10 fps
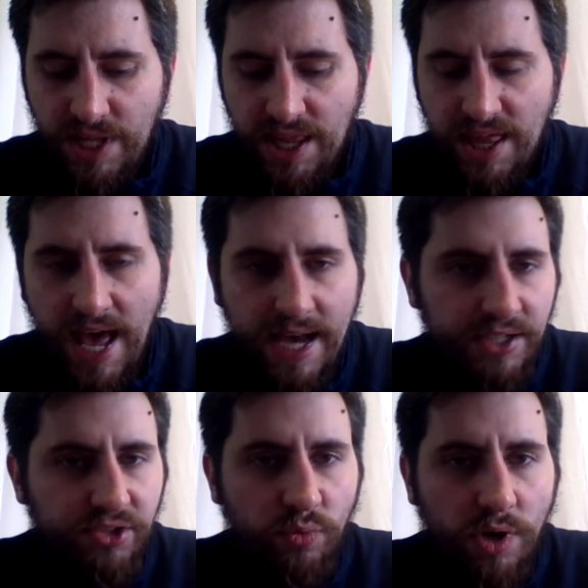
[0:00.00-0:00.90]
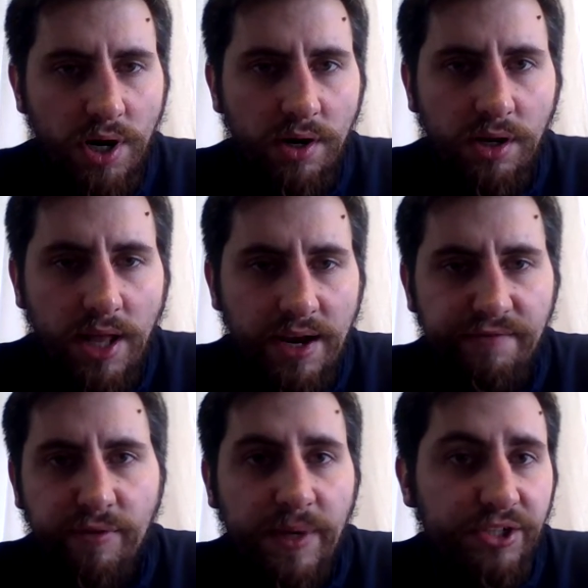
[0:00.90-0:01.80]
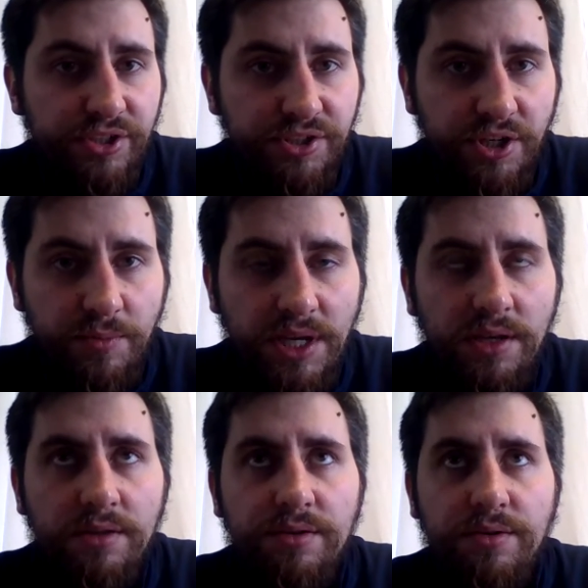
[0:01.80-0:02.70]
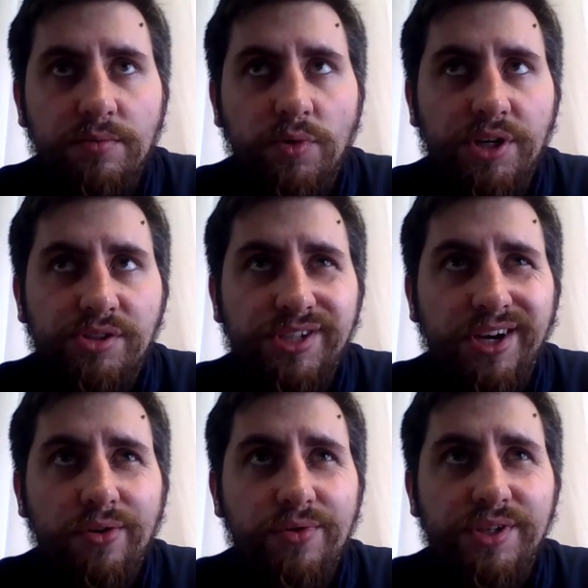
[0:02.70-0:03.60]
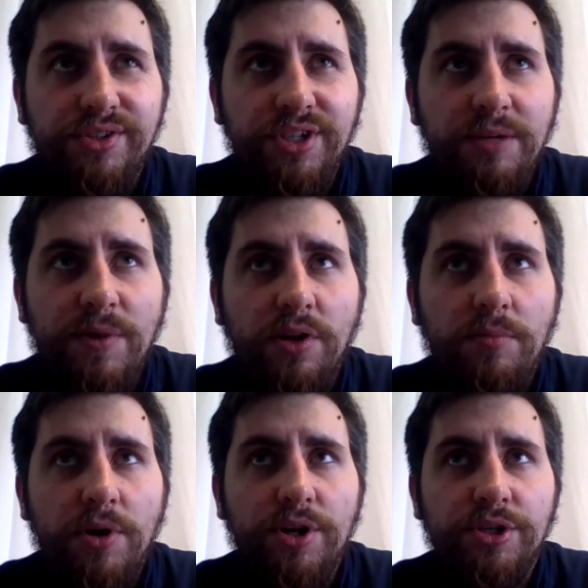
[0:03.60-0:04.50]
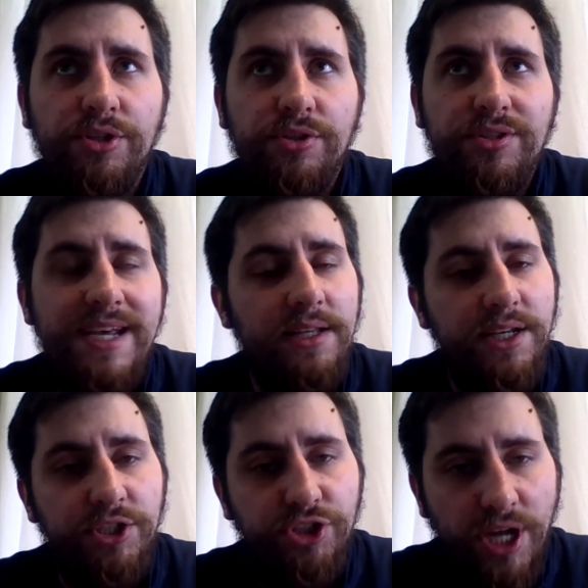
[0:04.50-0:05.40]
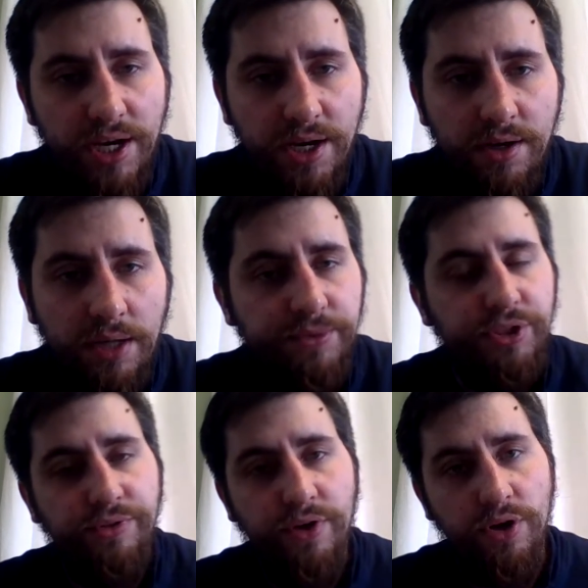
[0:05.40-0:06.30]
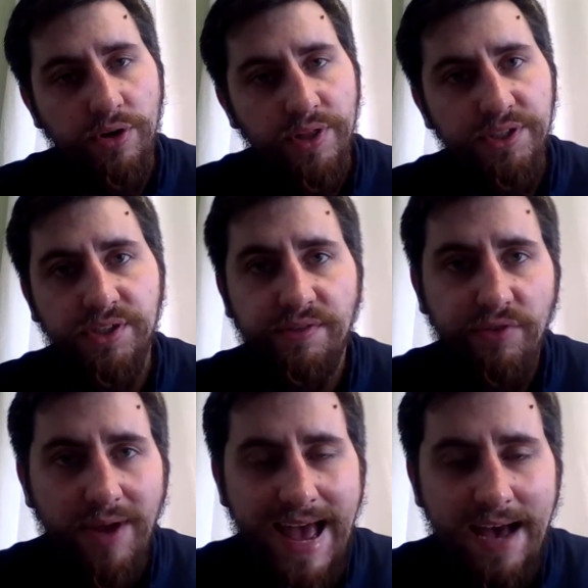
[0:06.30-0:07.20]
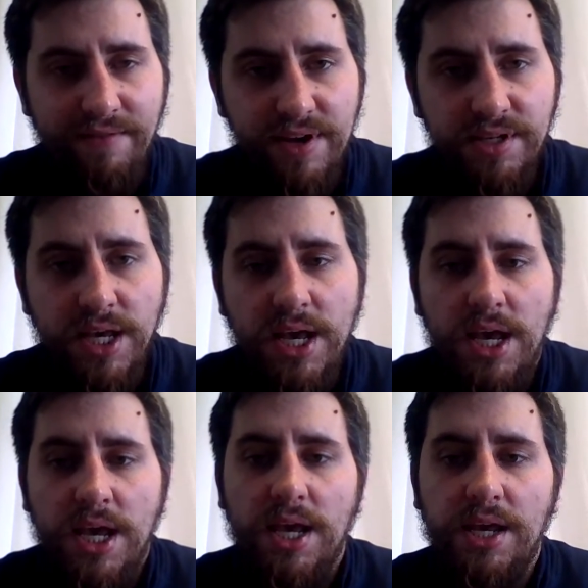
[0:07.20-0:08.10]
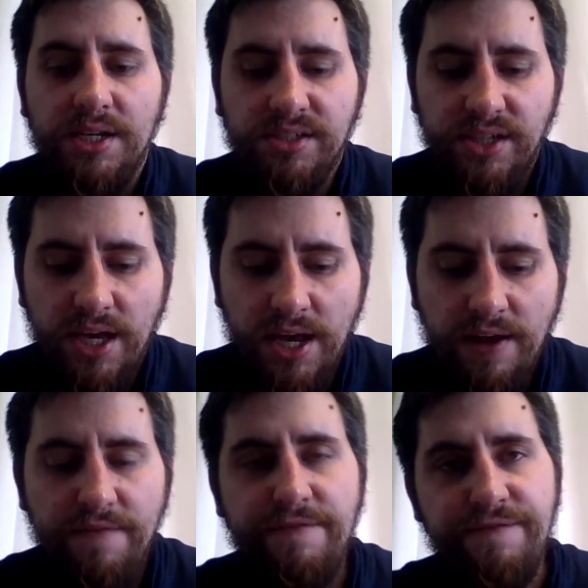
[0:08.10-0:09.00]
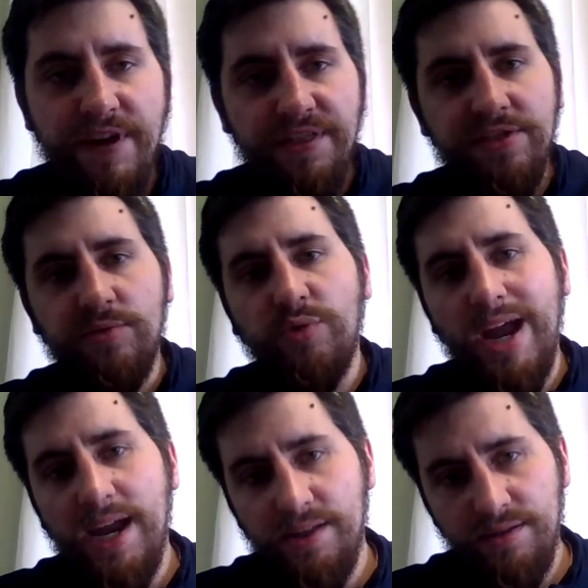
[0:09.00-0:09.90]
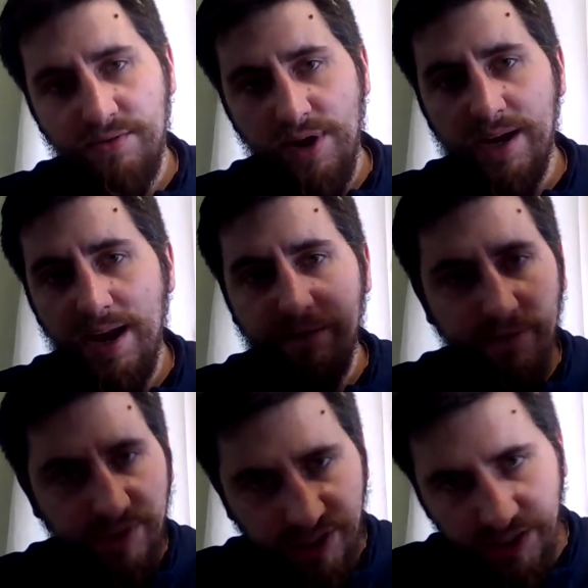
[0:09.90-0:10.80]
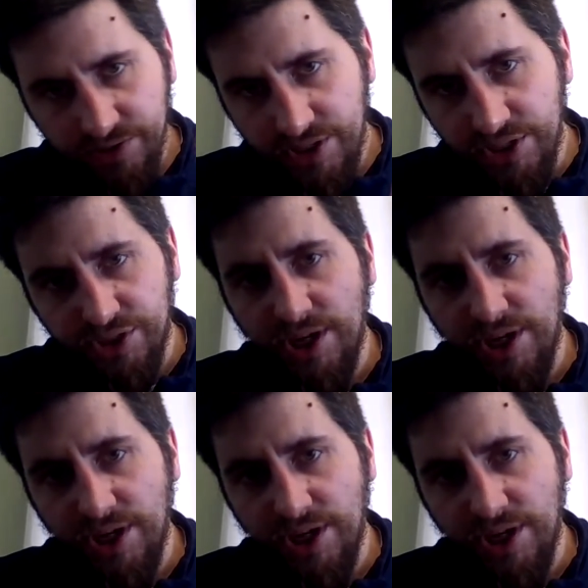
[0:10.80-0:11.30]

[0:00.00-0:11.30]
That is where a lot of information is going to be. We're going to send out this email about a daily agenda. I'm sure you've heard of this, and if you haven't, it is a 5th through 8th grade. Every single teacher,